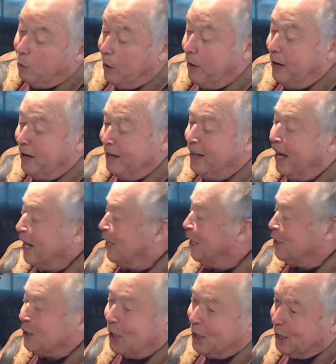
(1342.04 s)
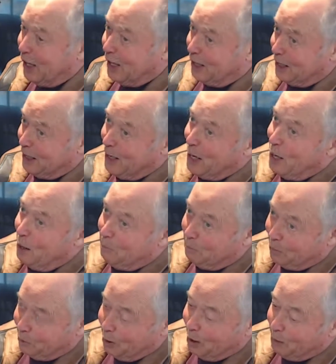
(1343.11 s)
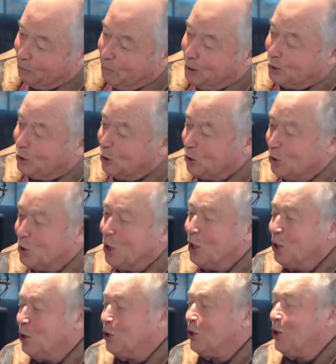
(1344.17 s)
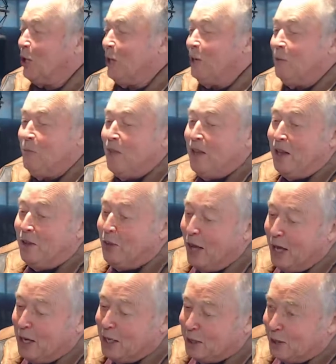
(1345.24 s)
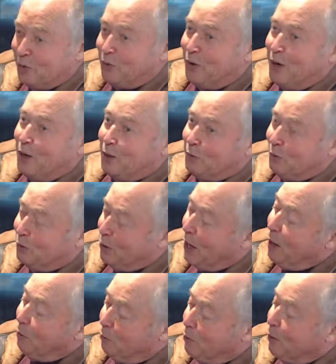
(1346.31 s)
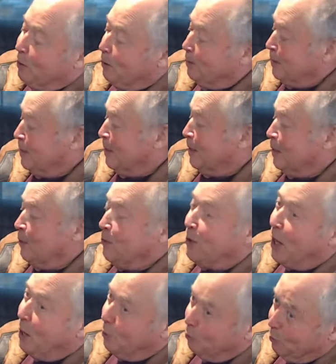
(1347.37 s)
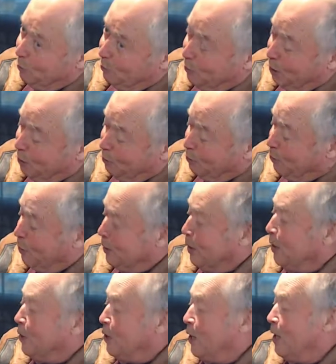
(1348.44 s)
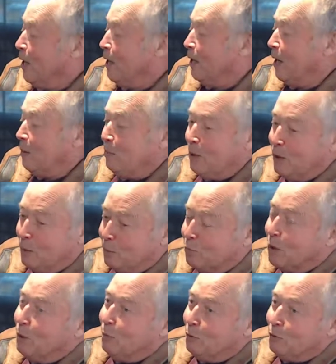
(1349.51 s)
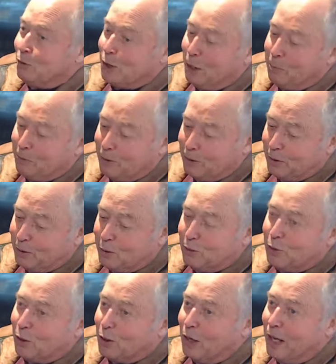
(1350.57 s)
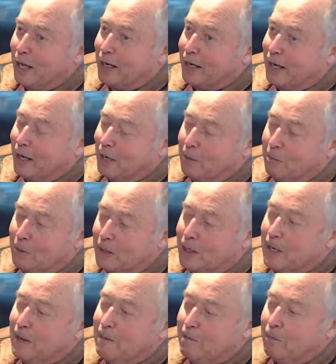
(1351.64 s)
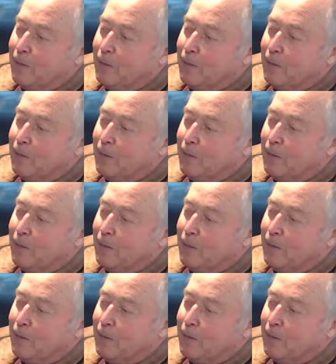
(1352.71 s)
well, I guess I can't help but not mention Site C. That is a failed one. That will not work in the end. I mean, the Premier was up here doing the glad hand, but